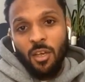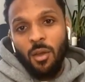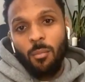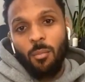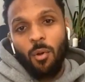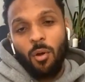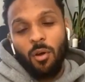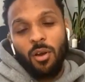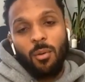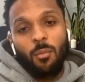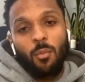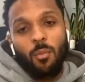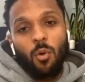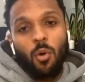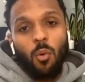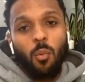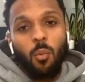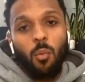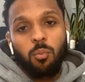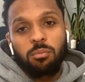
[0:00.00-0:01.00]
but on a
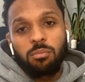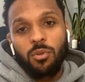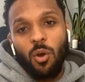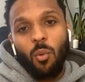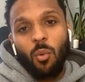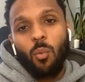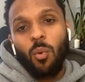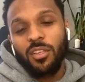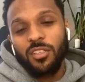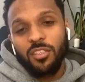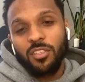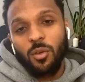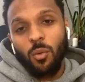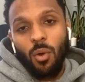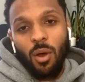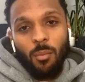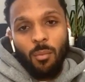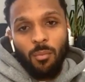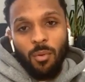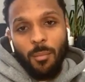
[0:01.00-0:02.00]
more, not
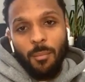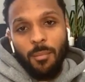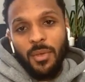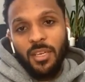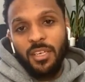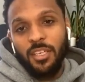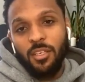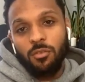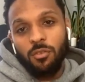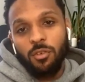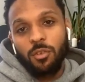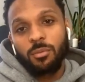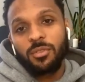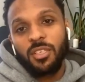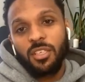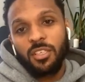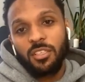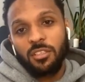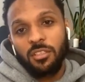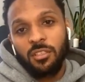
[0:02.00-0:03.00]
one-to-one, but mini group
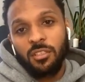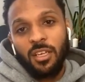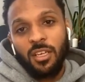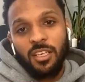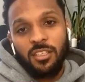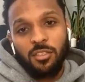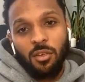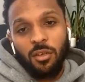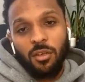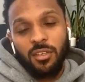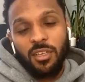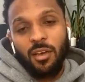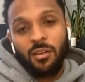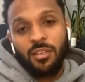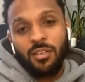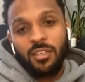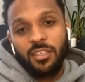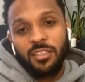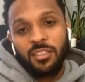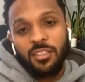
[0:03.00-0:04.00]
session as lockdown
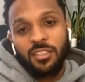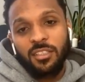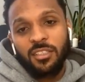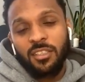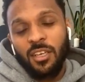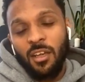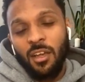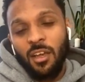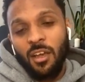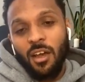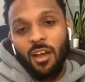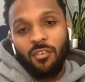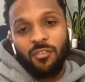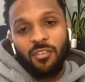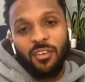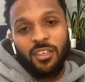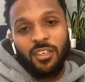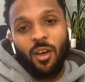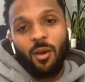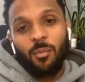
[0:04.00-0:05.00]
eases, I
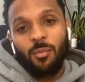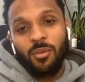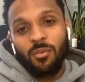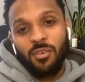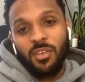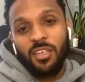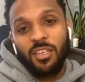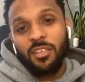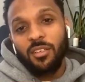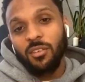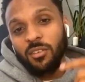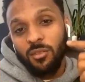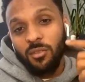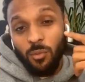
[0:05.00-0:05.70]
think that'll be really good.